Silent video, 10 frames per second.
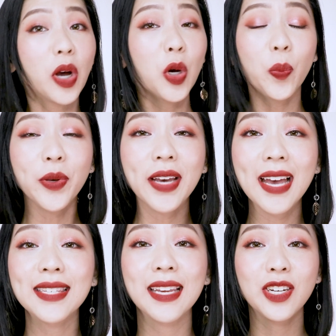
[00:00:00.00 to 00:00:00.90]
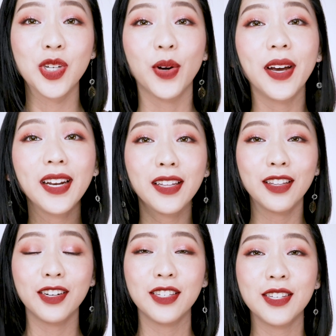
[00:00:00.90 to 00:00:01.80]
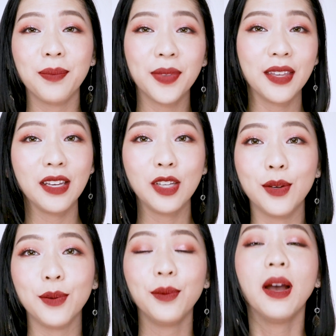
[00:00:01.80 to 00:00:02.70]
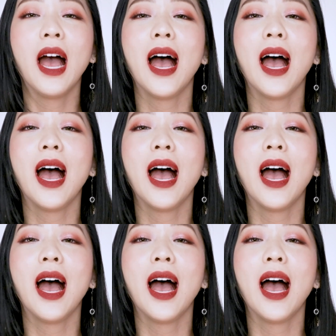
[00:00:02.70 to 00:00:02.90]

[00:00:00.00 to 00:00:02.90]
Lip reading: I hope you guys enjoyed and learned something new.